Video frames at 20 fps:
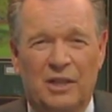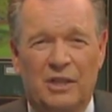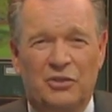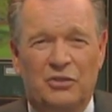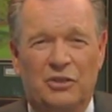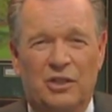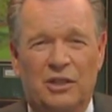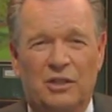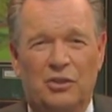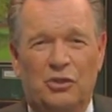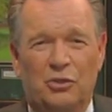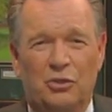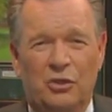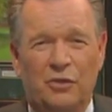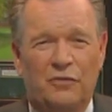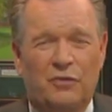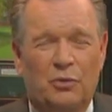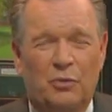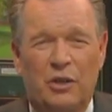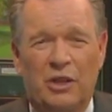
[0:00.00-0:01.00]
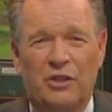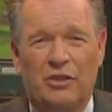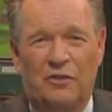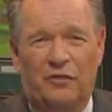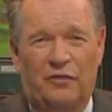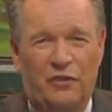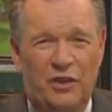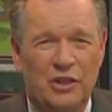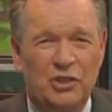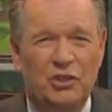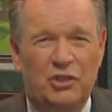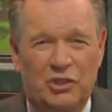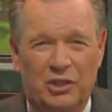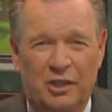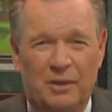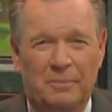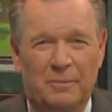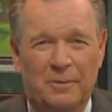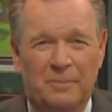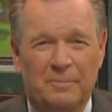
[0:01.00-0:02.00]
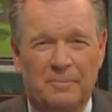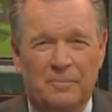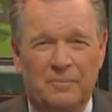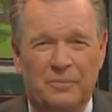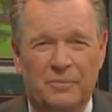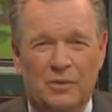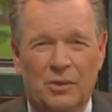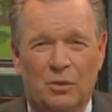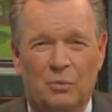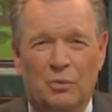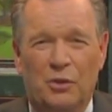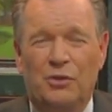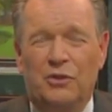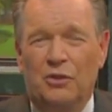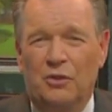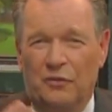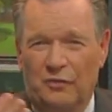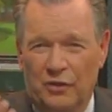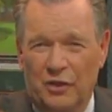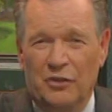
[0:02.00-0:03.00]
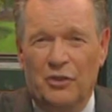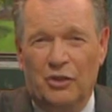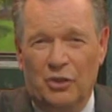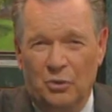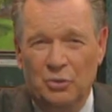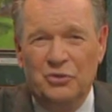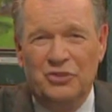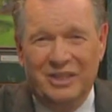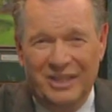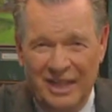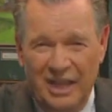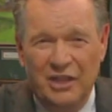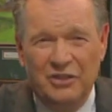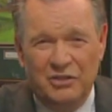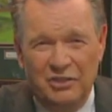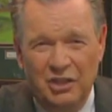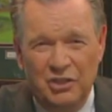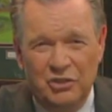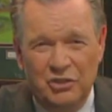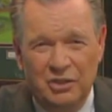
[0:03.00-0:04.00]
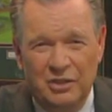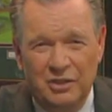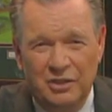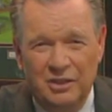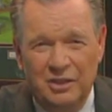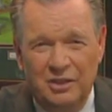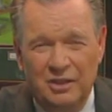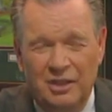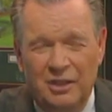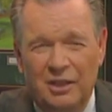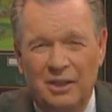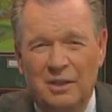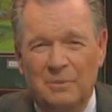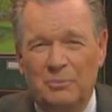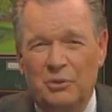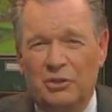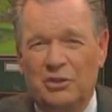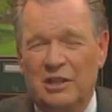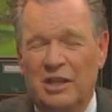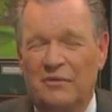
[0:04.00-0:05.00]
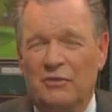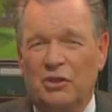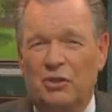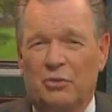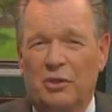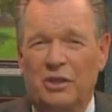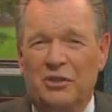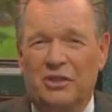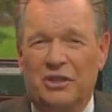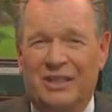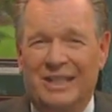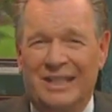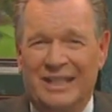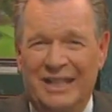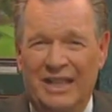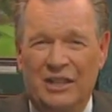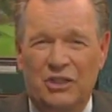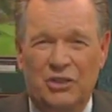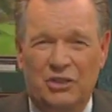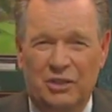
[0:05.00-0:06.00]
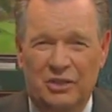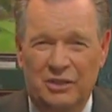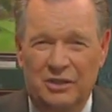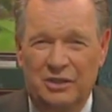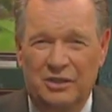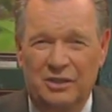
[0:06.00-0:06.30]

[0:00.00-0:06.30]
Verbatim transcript: See, you've created the friendship with your friend that owns the gas station, but you haven't created the connection